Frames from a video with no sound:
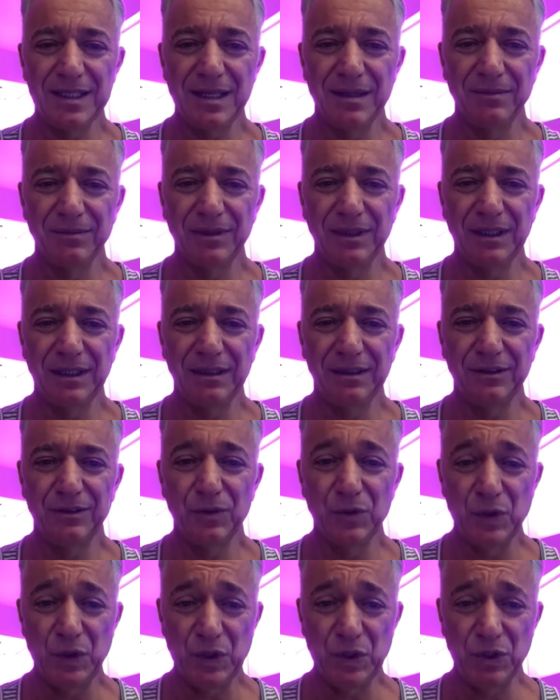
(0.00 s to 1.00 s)
something
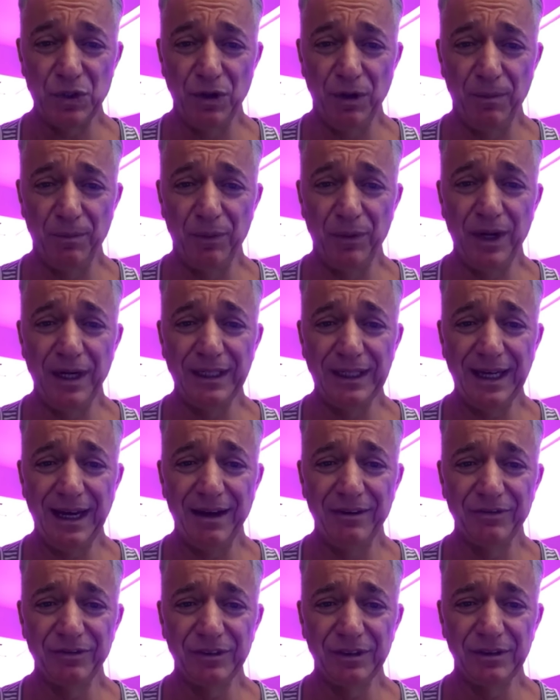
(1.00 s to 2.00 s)
to stop running
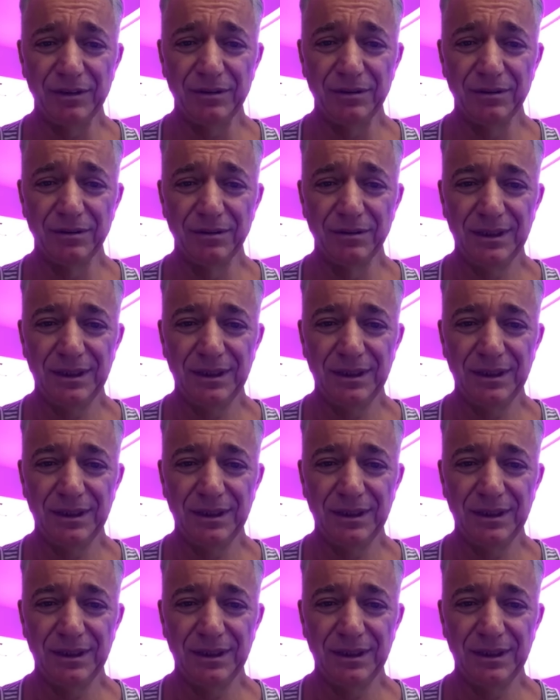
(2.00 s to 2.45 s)
after you